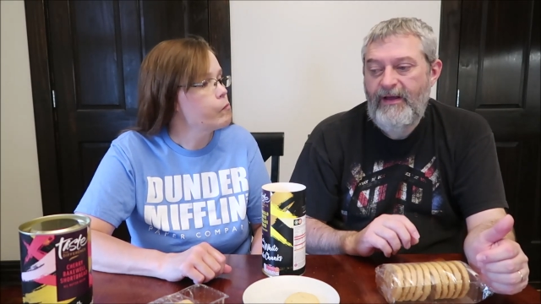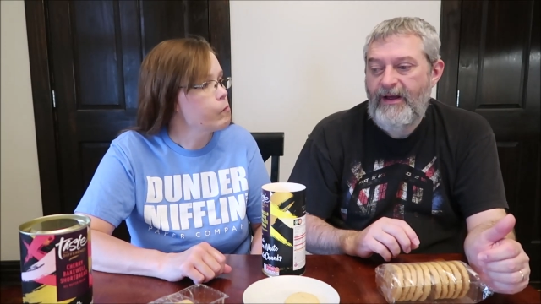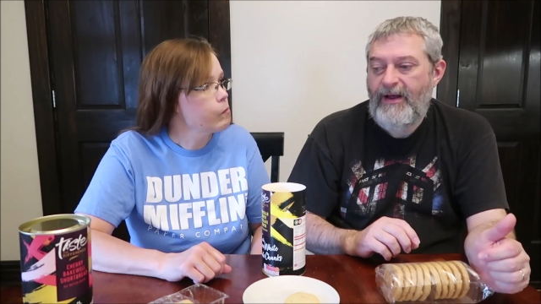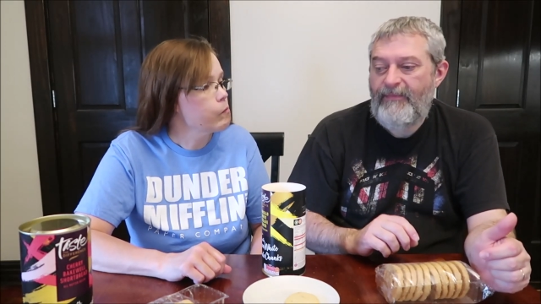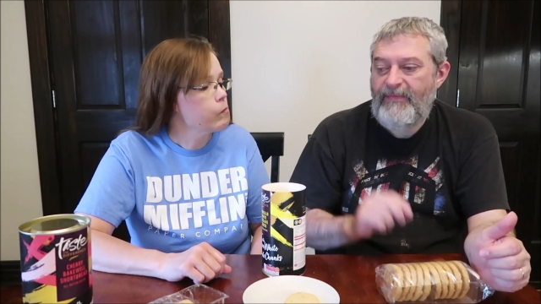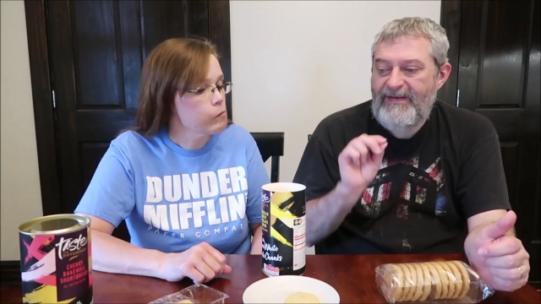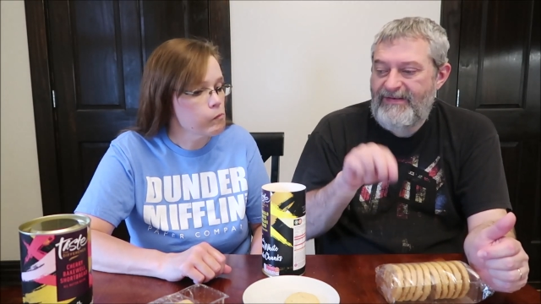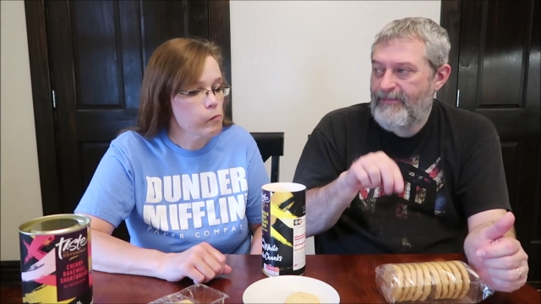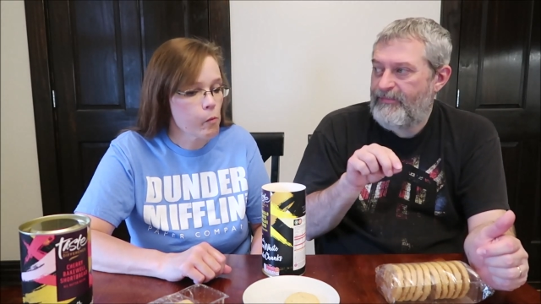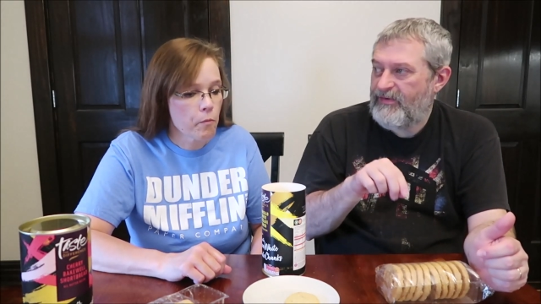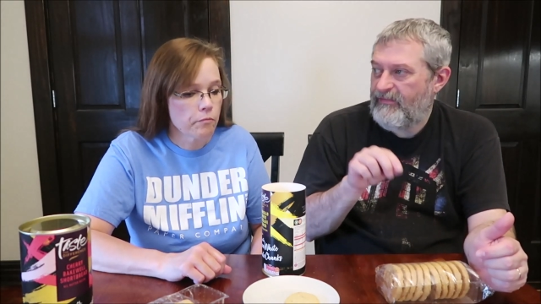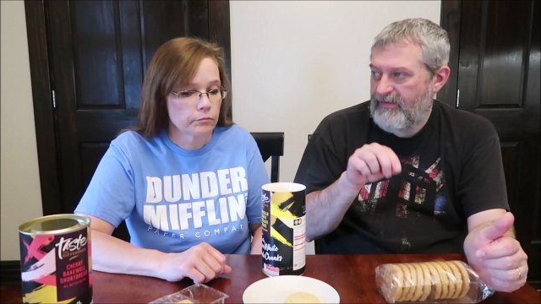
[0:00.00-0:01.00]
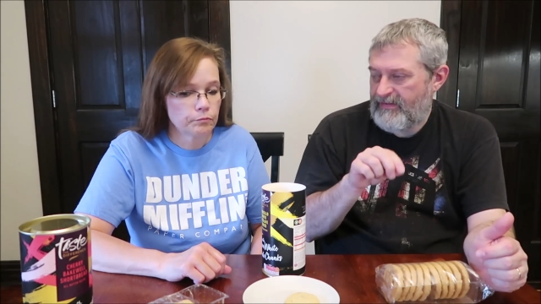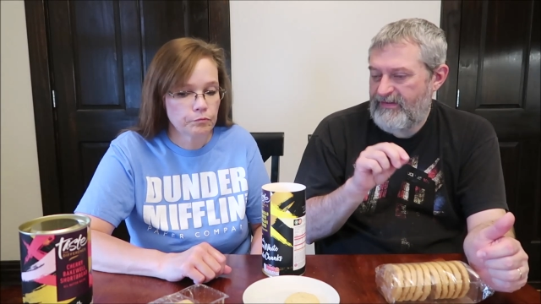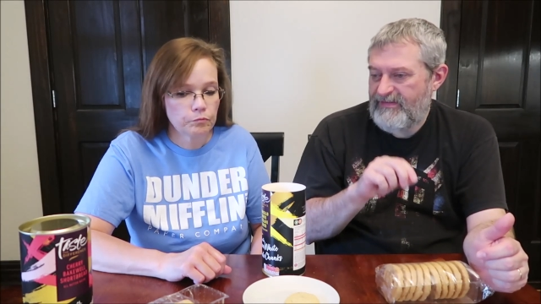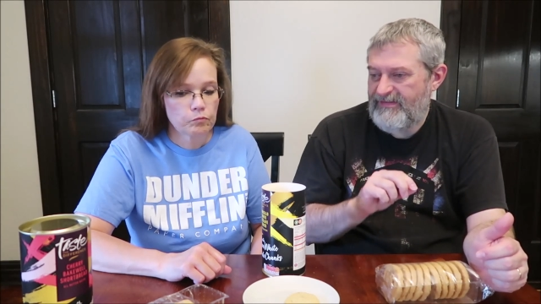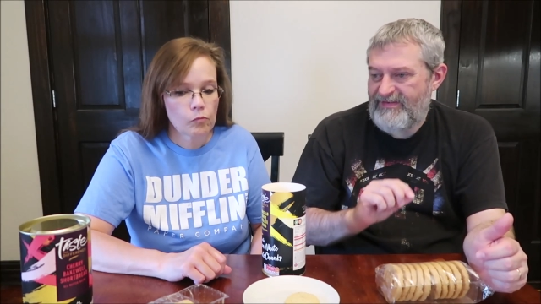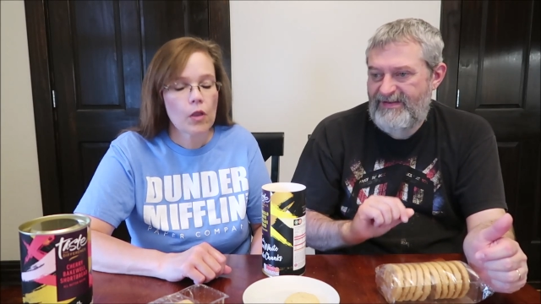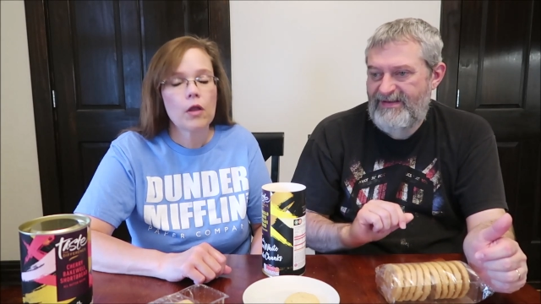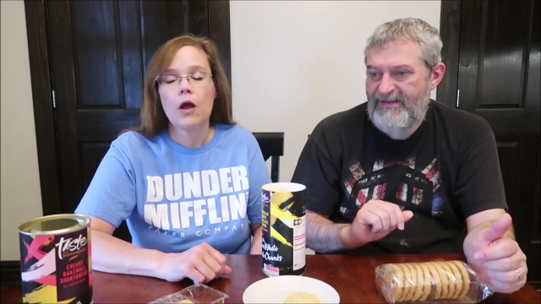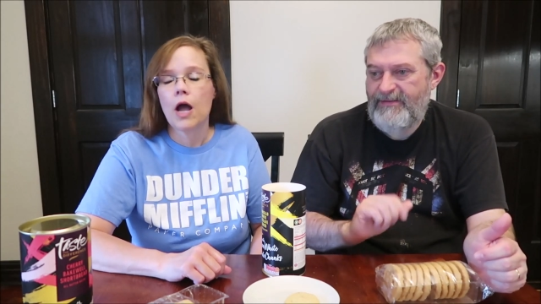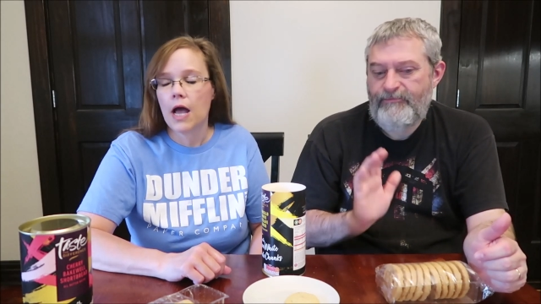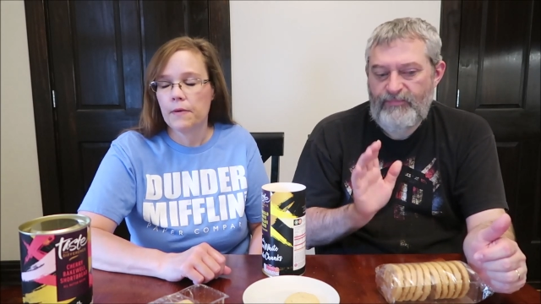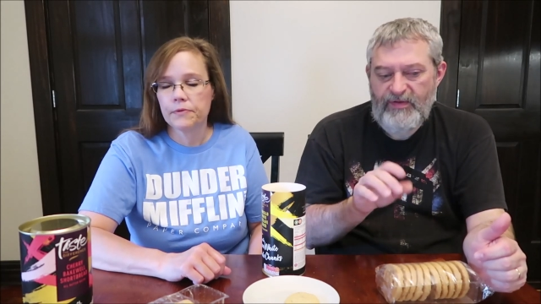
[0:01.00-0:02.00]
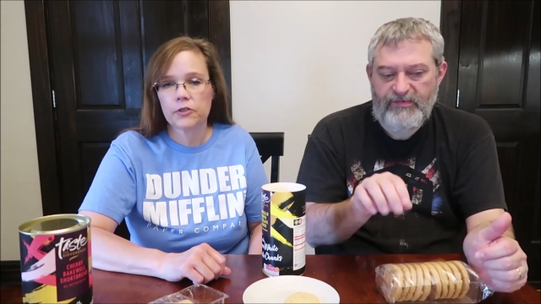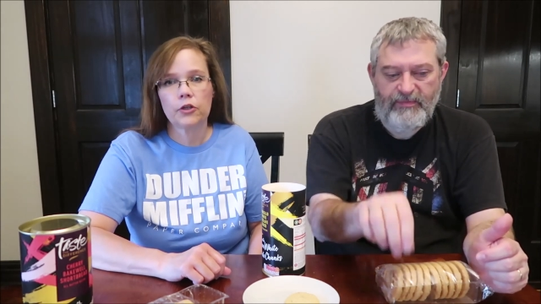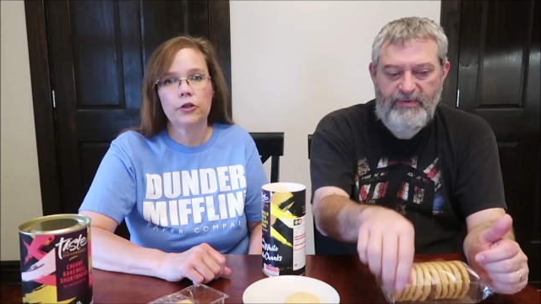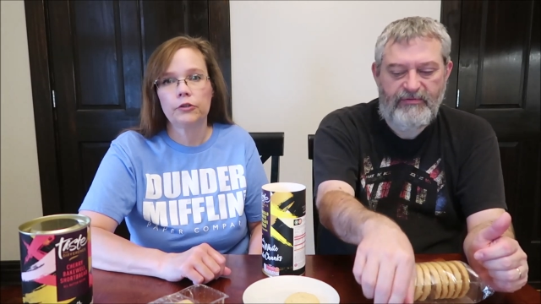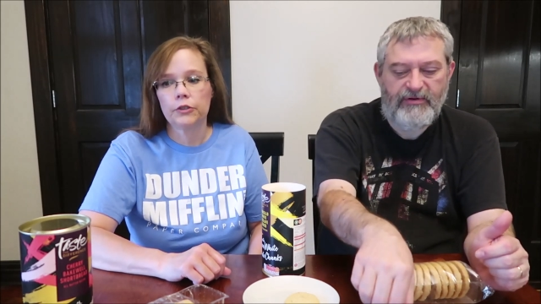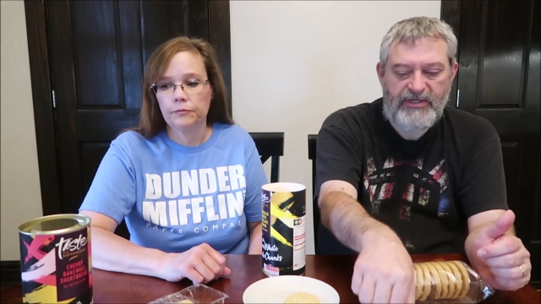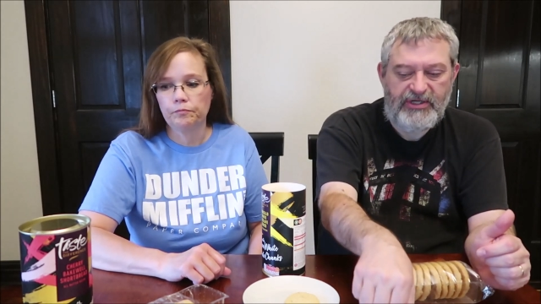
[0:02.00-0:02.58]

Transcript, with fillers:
Speaker 1: Uh, they dip stuff like this in tea. Absolutely. This would be